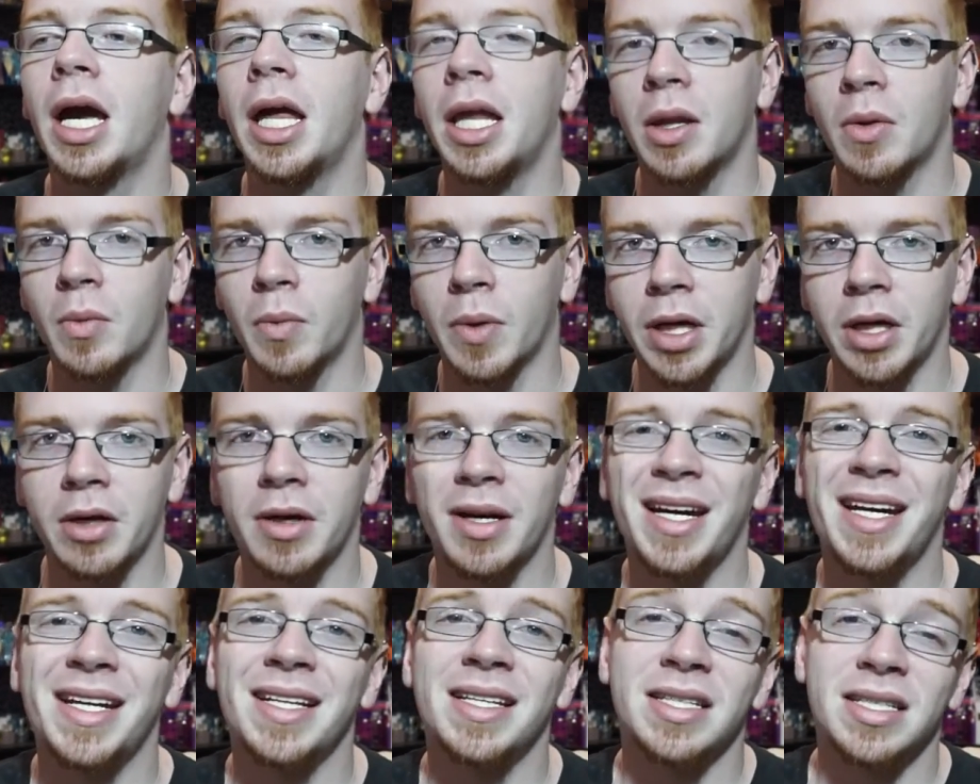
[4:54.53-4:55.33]
in the
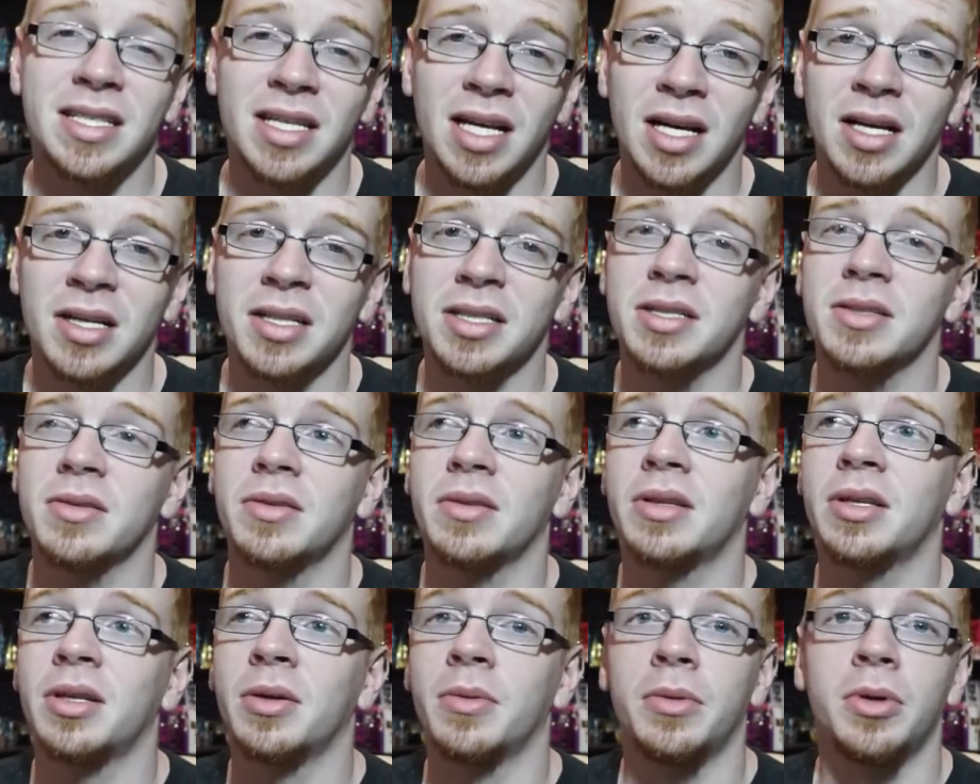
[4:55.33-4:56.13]
winter, it
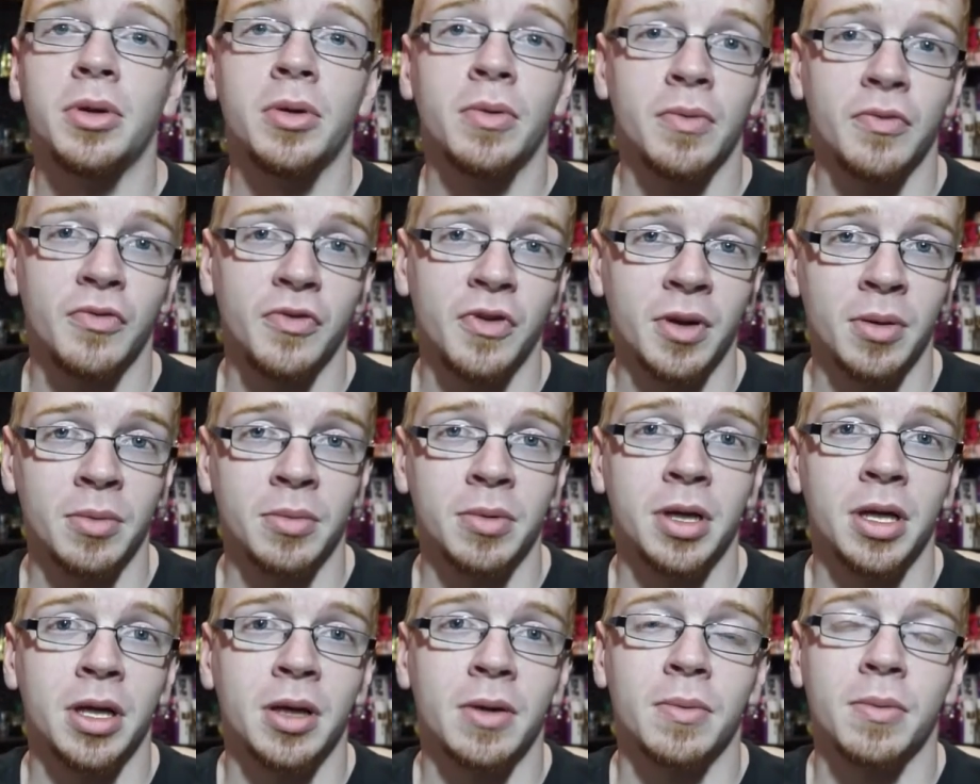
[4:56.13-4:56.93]
sucks to do film,
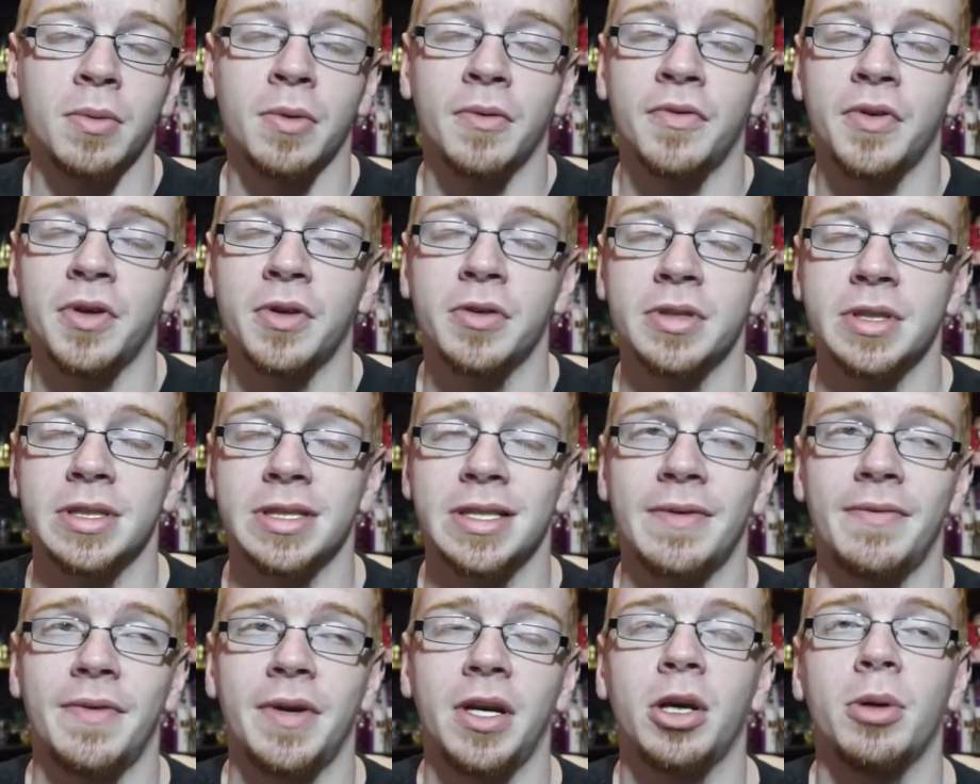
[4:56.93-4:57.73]
you know, reviews
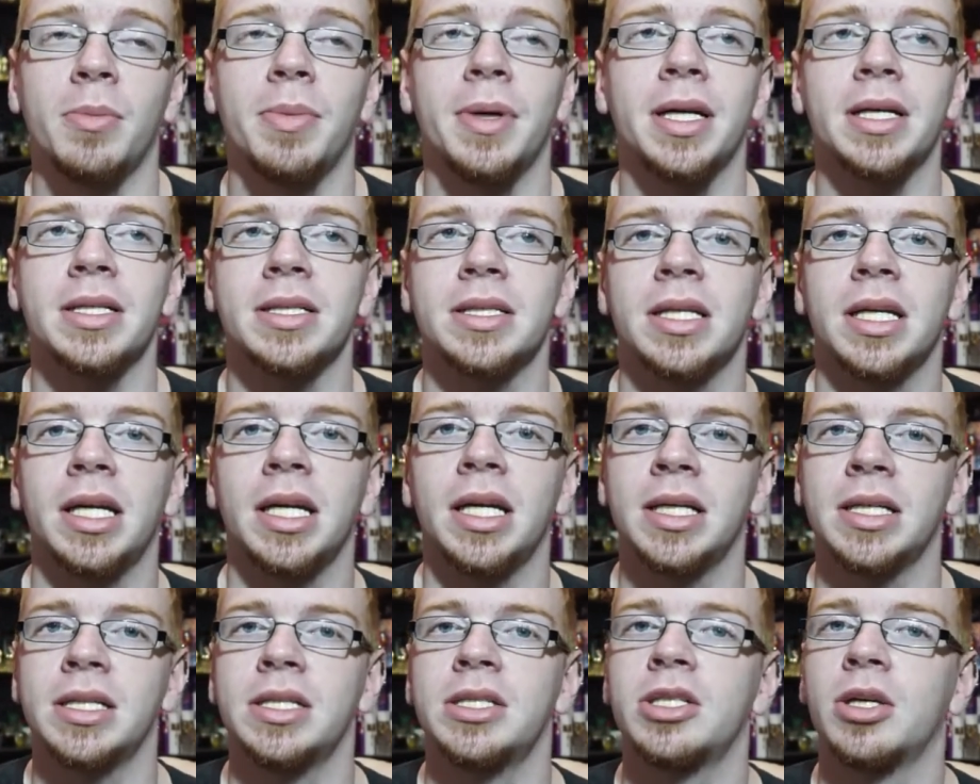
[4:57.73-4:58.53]
and stuff in here because it
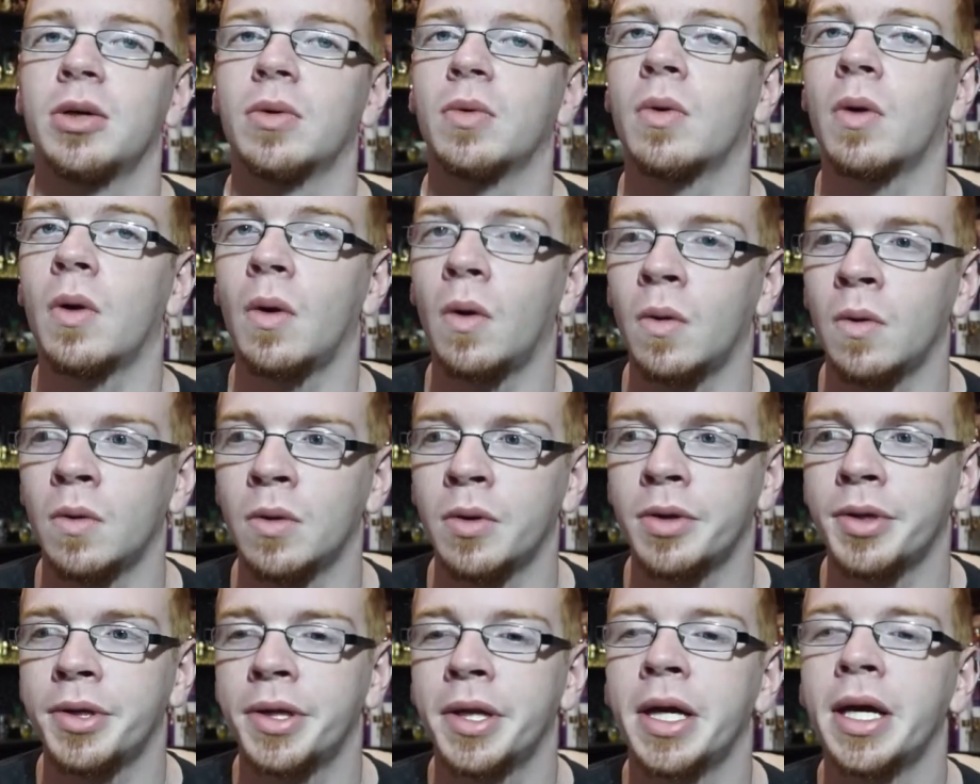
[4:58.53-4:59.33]
is so
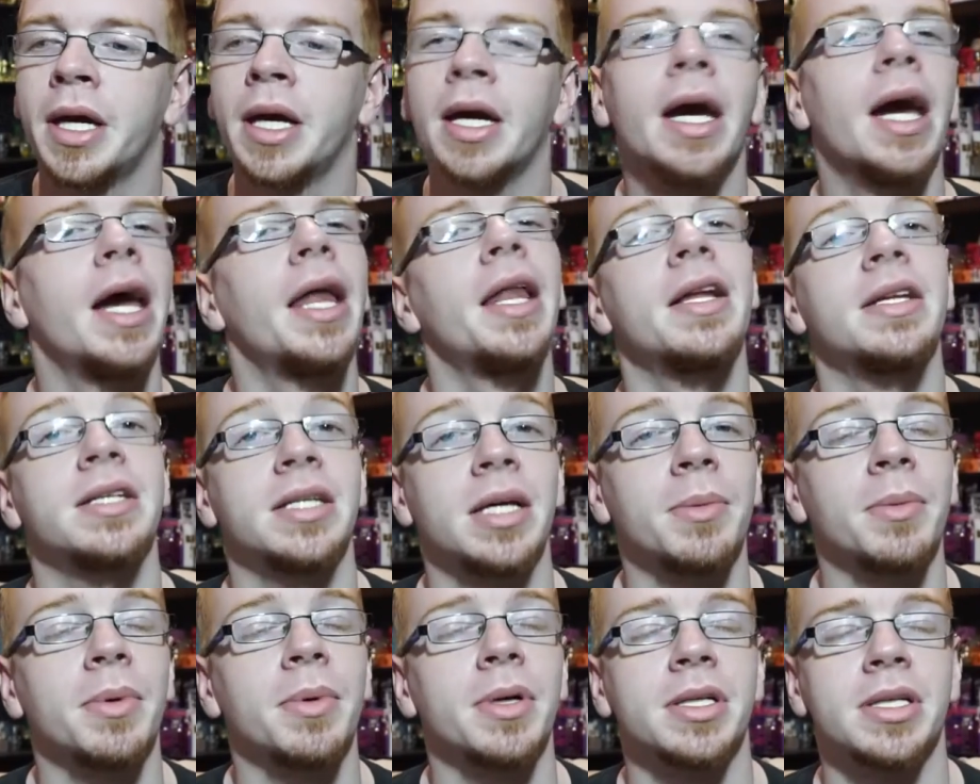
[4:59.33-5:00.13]
cold. In the
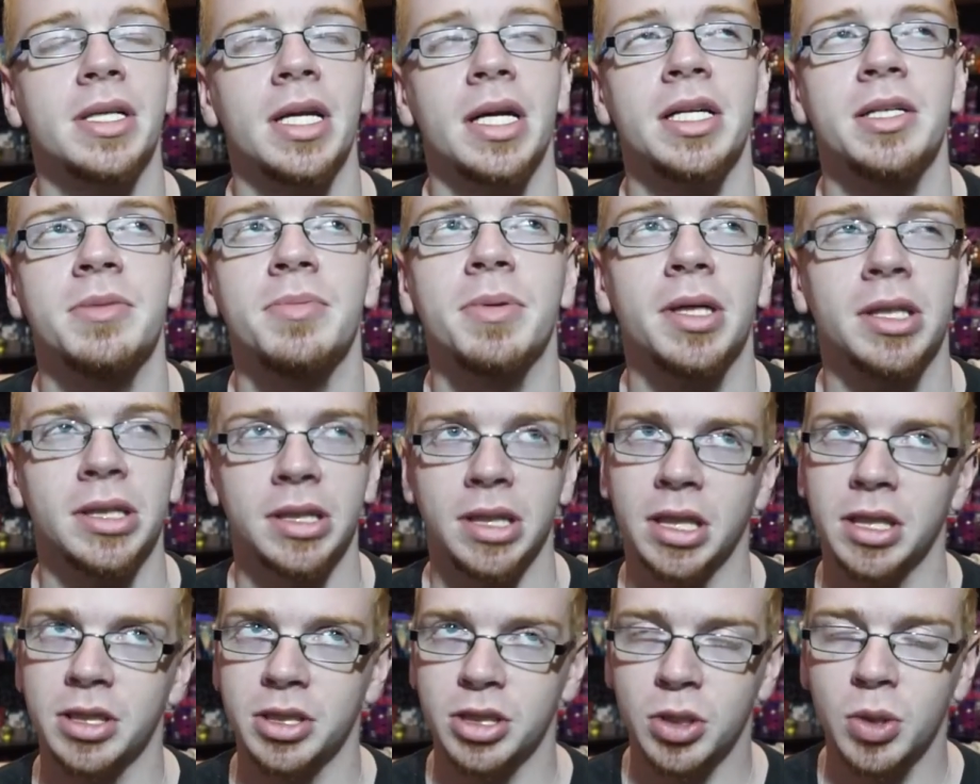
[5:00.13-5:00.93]
summer, it's nice because
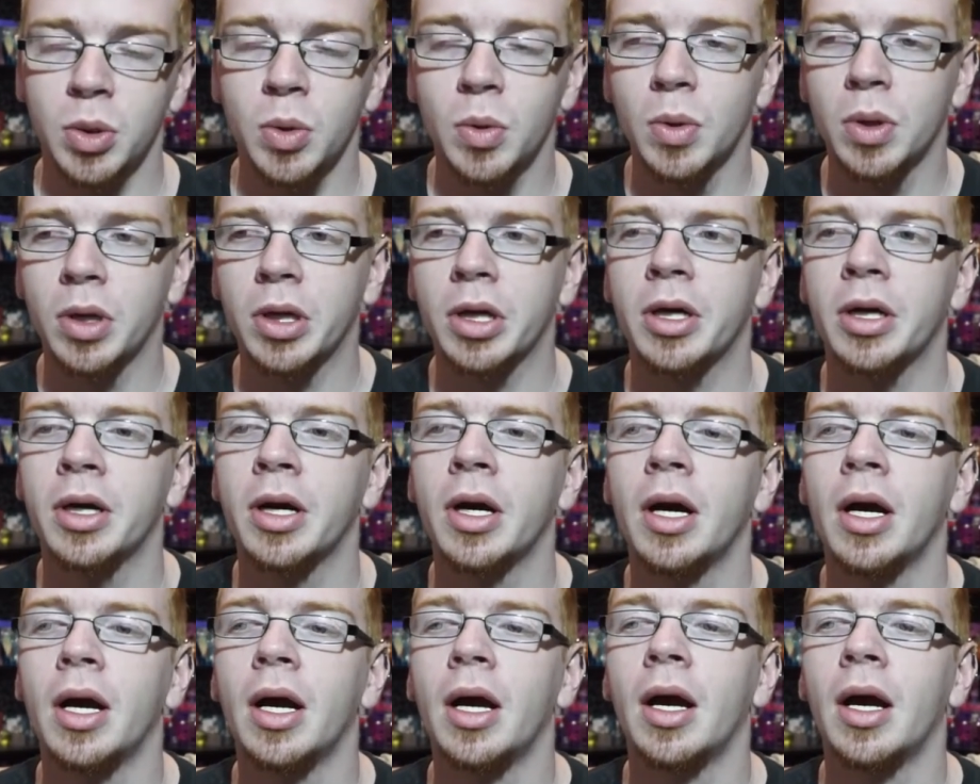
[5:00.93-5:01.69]
it is cooler.